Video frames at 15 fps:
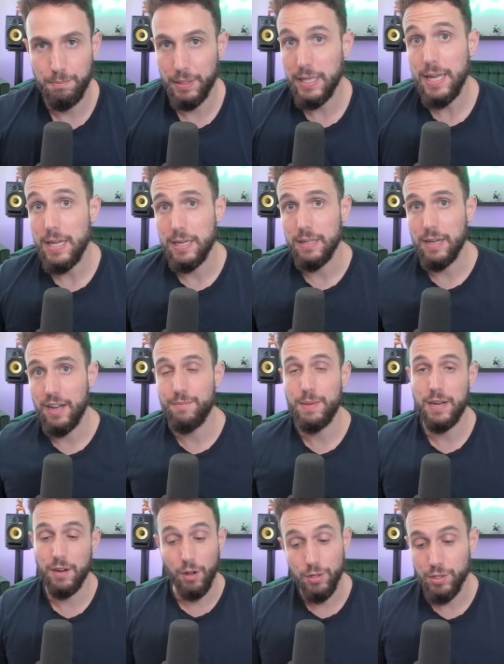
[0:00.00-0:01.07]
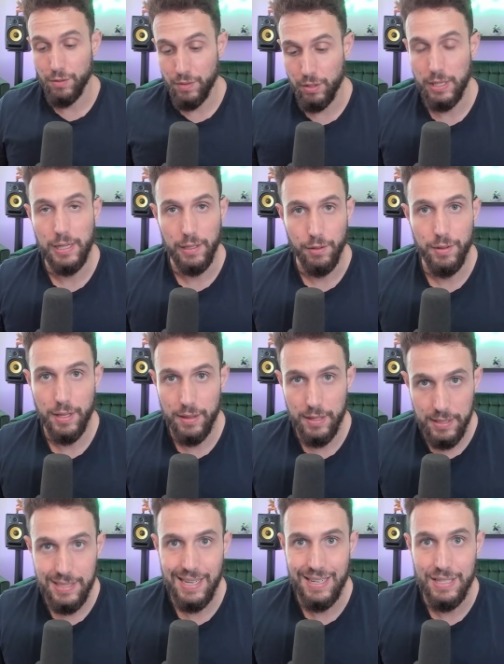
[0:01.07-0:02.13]
But again, I've made it also very clear that
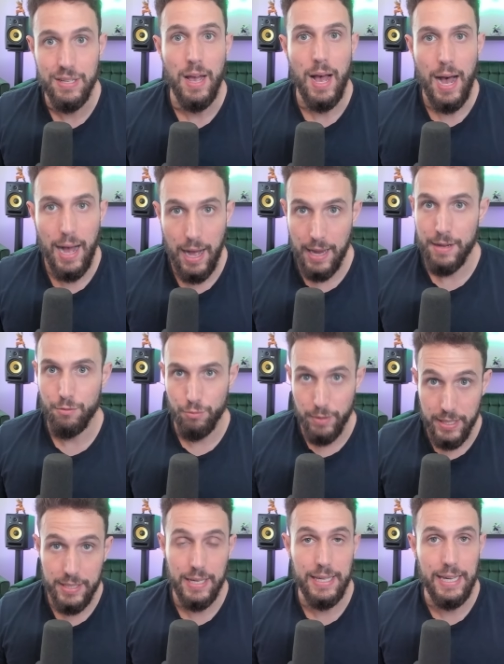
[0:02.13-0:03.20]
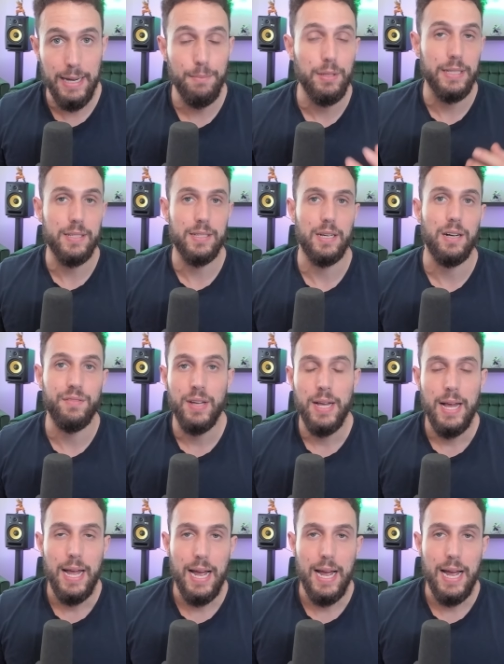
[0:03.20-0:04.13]
this is high risk gambling stuff